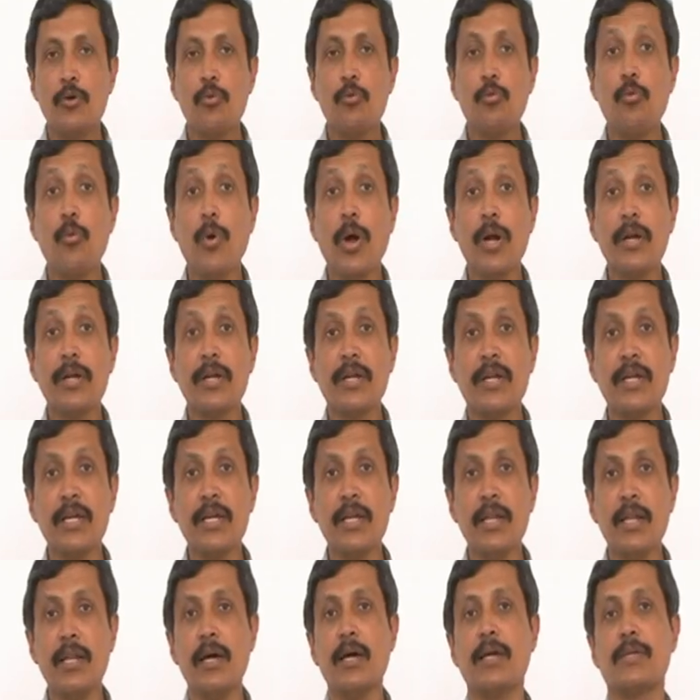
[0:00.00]
who are
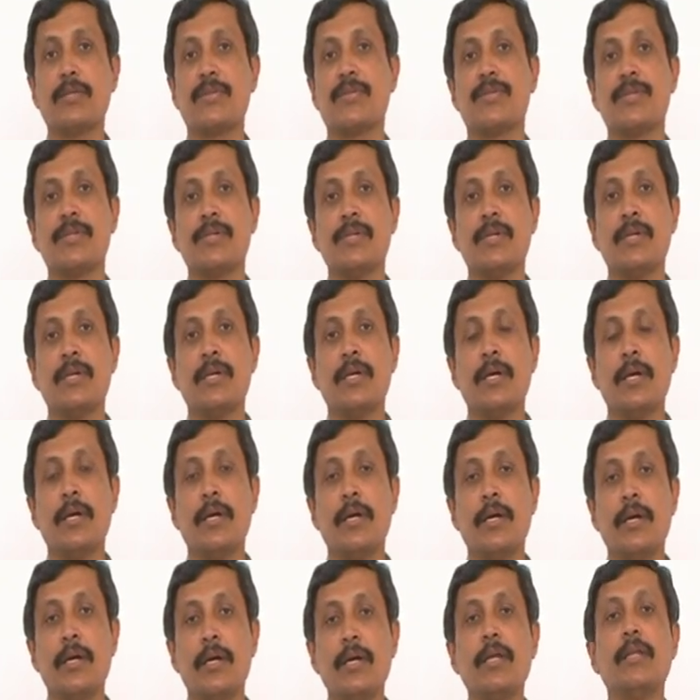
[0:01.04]
dealers
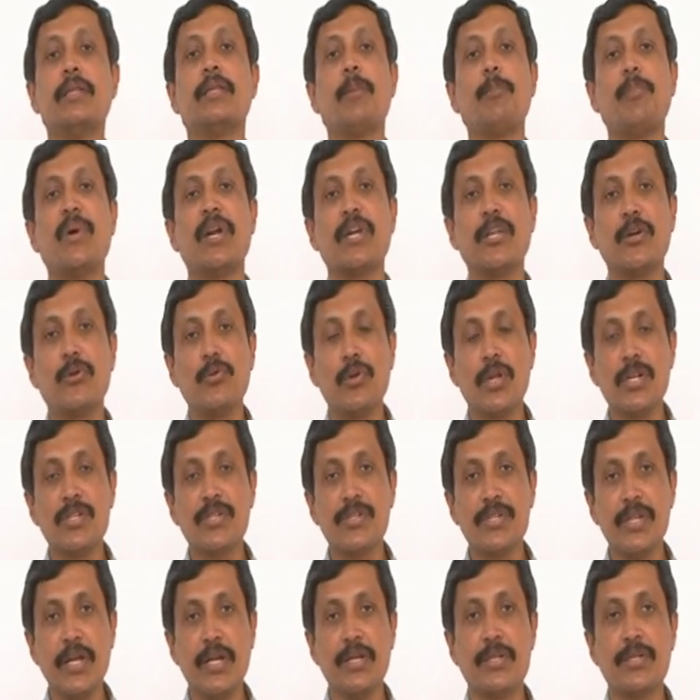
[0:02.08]
in the particular
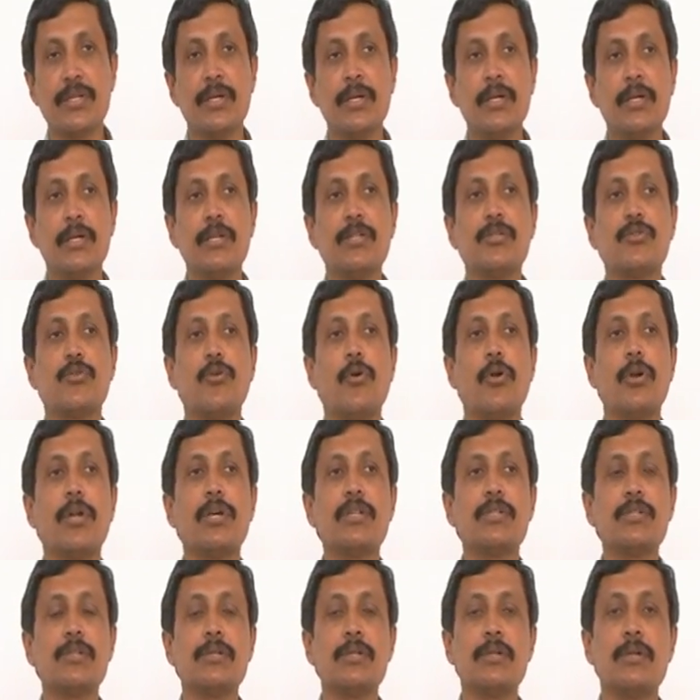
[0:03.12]
state is called as
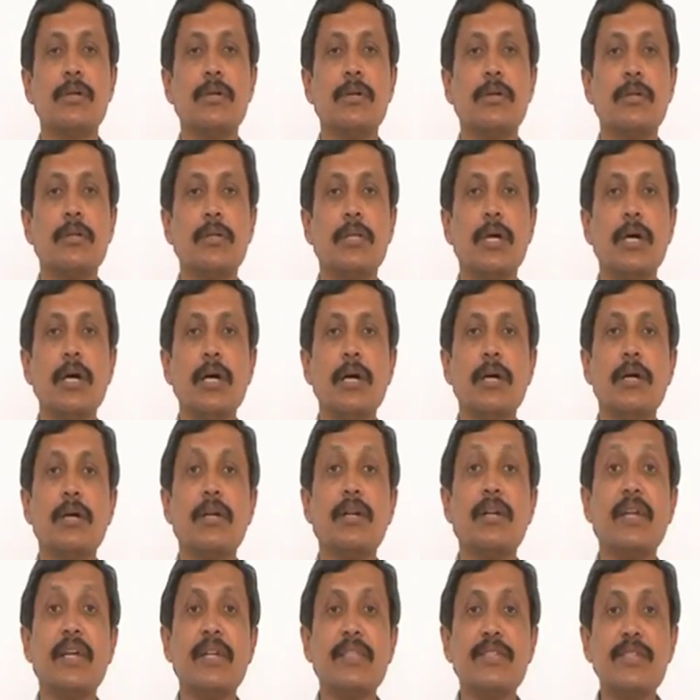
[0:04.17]
the
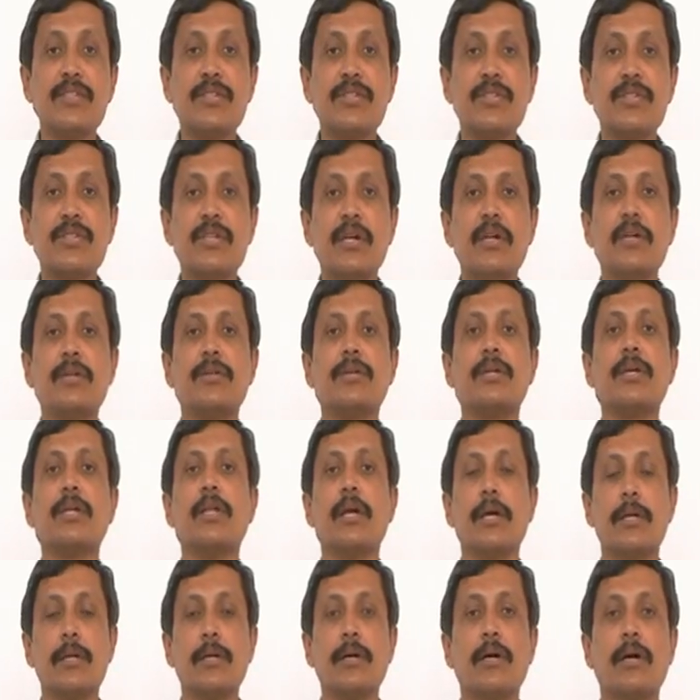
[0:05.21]
registered
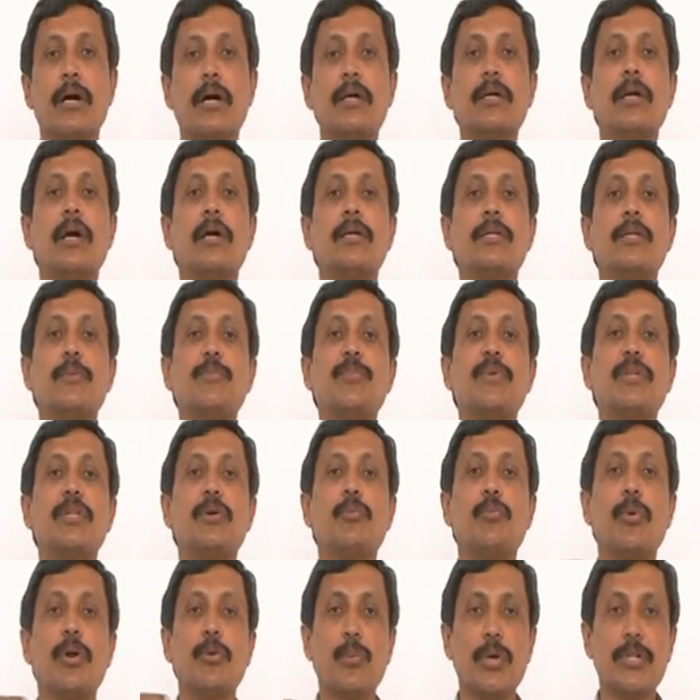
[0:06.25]
dealer. I repeat the
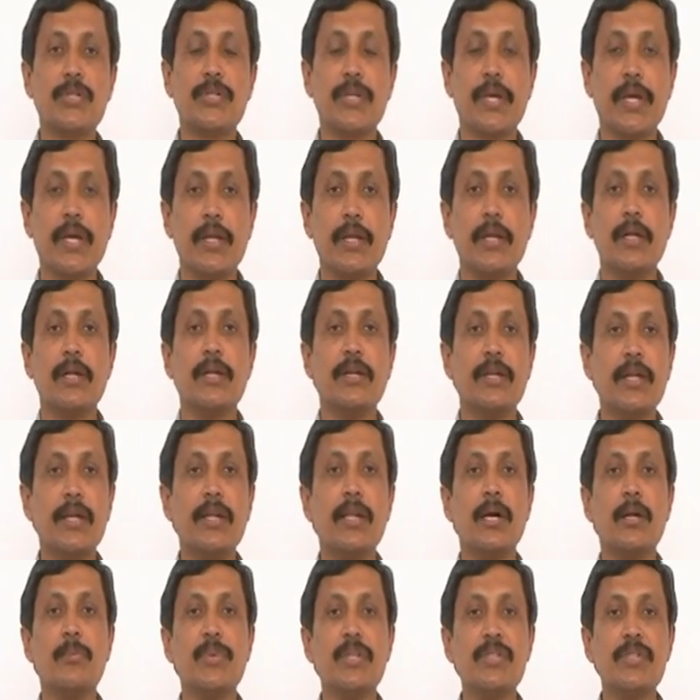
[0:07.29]
word once again.
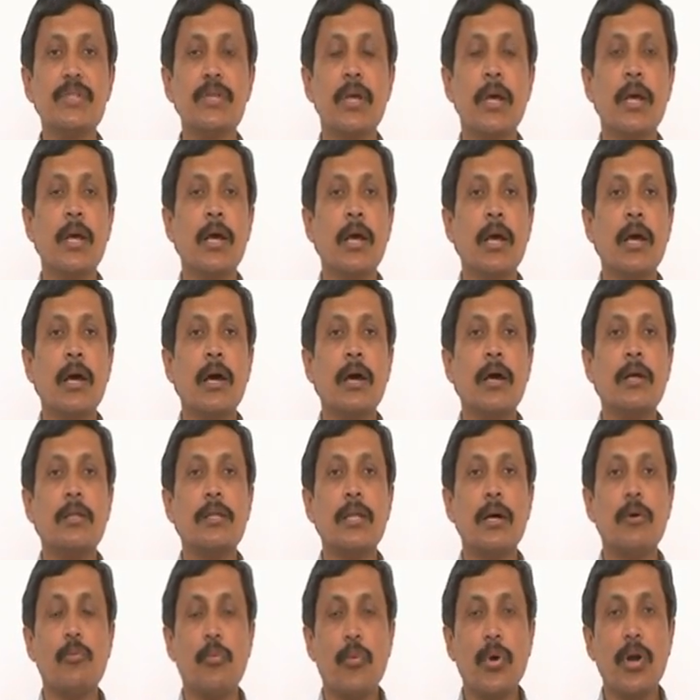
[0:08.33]
Dealer means,
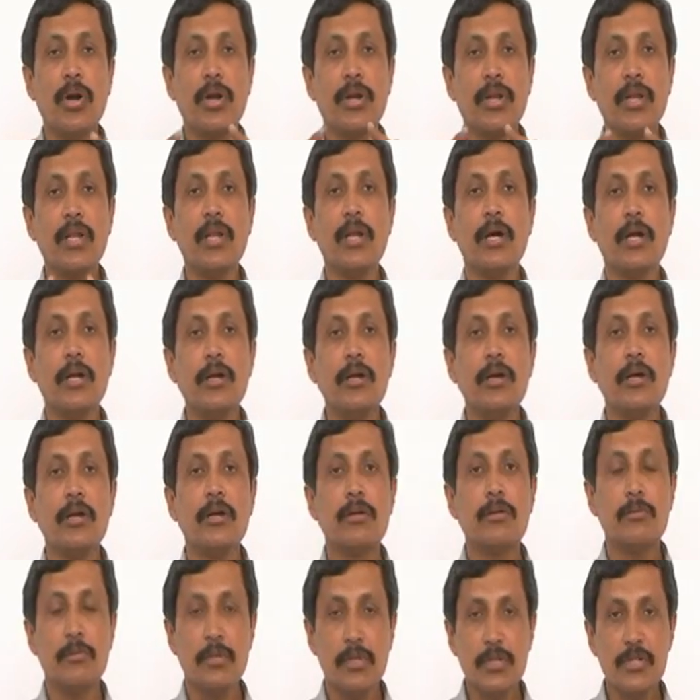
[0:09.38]
the word dealer,
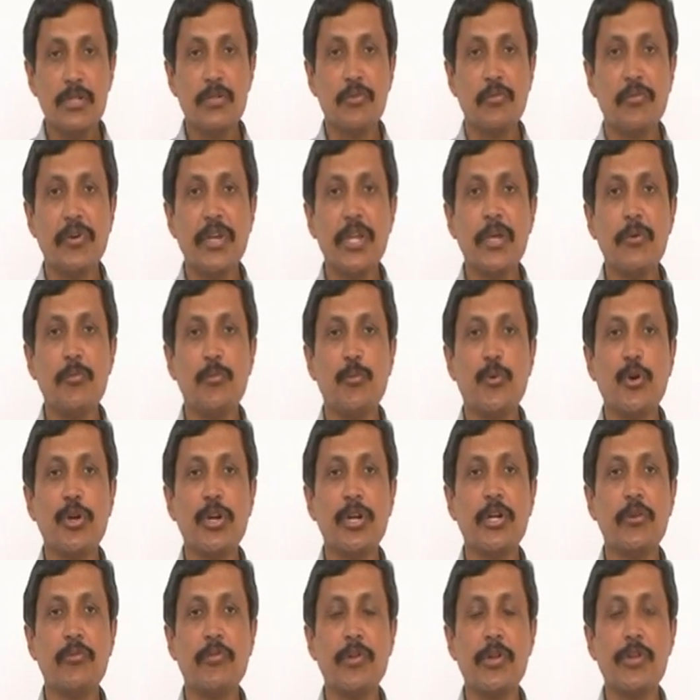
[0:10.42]
this is a very important
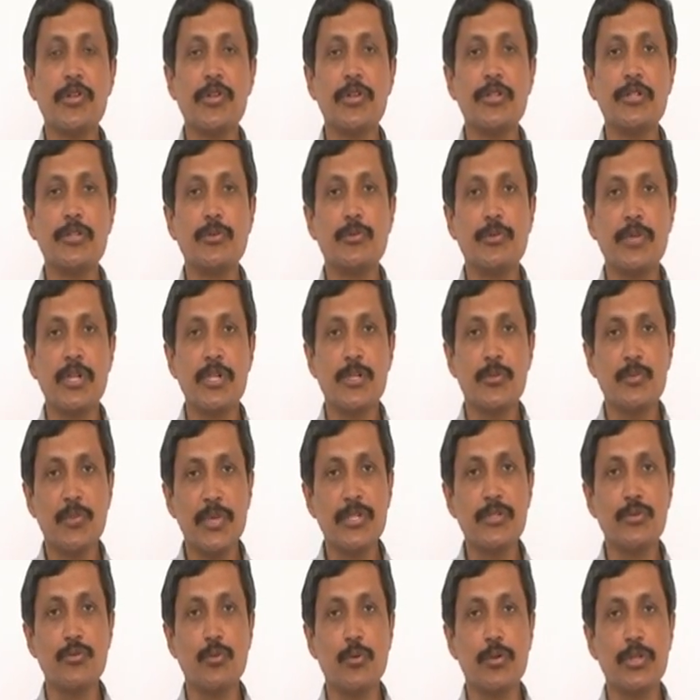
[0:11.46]
definition. Students, please
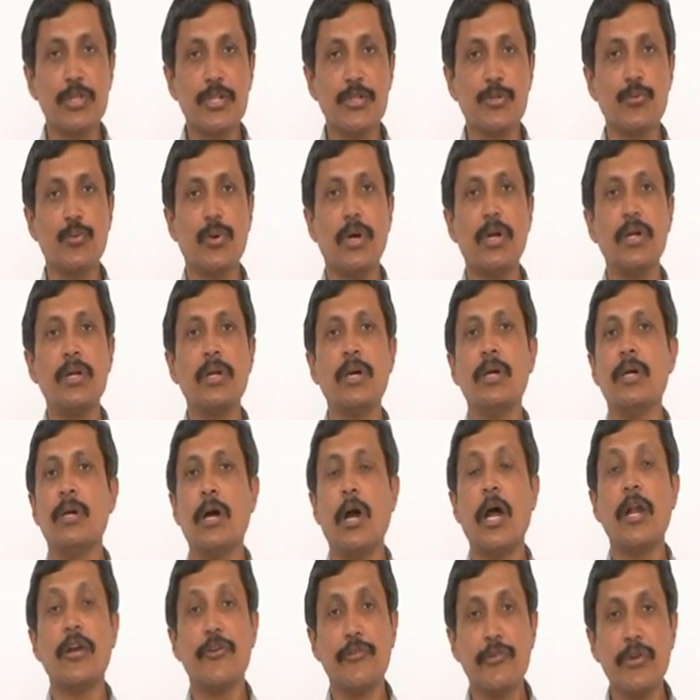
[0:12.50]
note this word
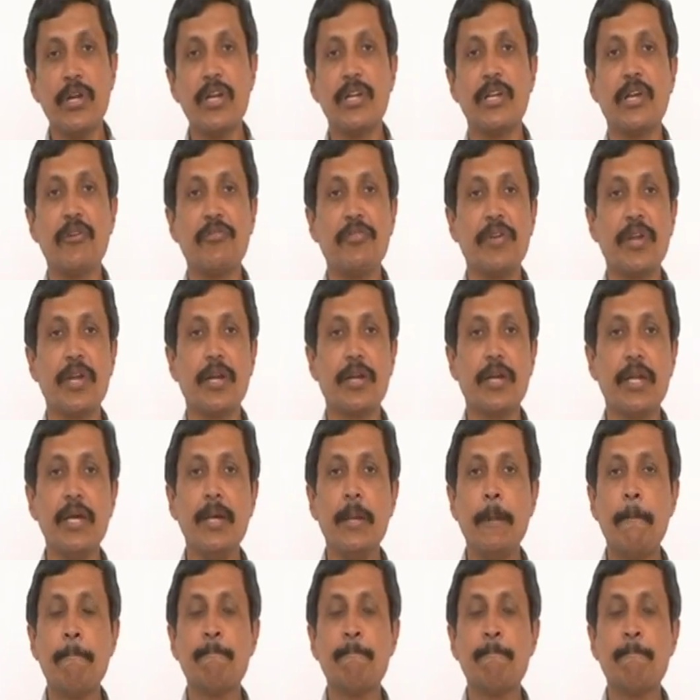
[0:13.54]
and read definitely.